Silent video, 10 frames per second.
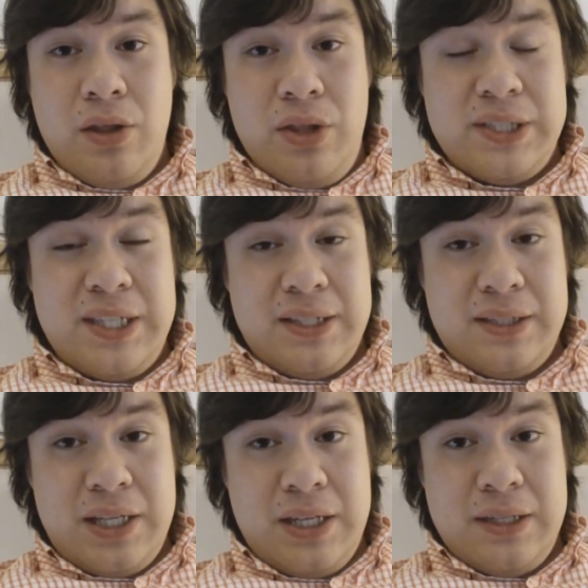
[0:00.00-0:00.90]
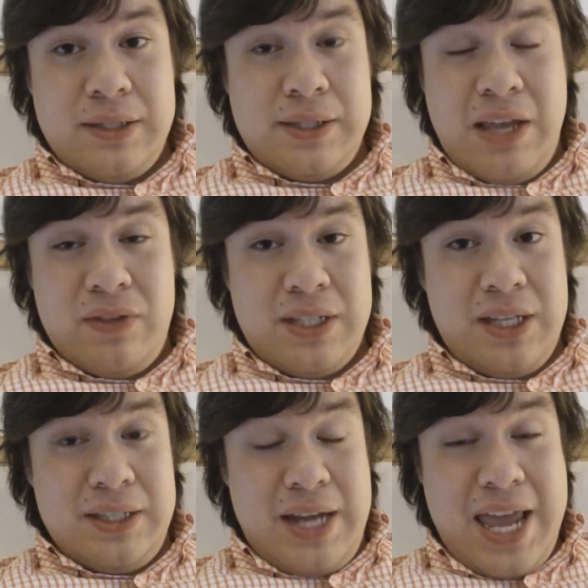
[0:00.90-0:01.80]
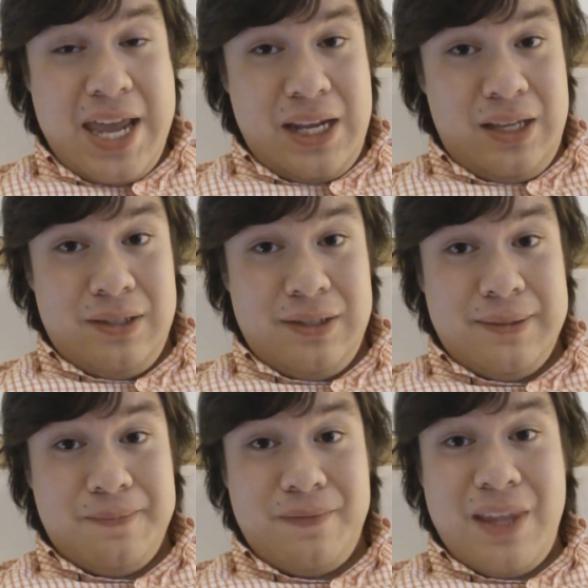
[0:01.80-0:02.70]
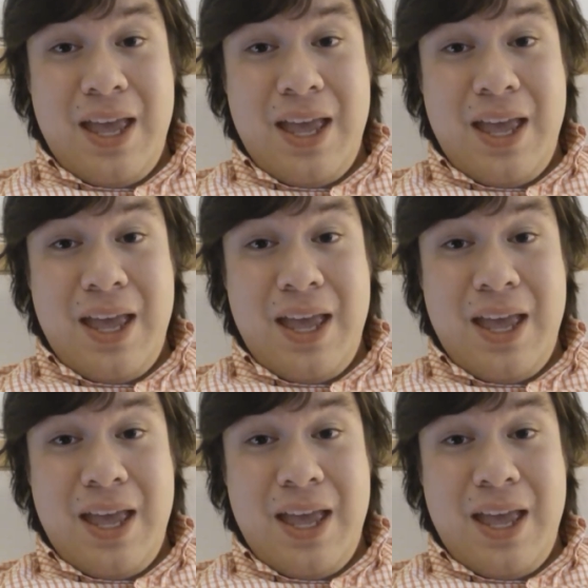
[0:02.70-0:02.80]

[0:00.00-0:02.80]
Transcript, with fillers: the 60s, 70s, and 80s.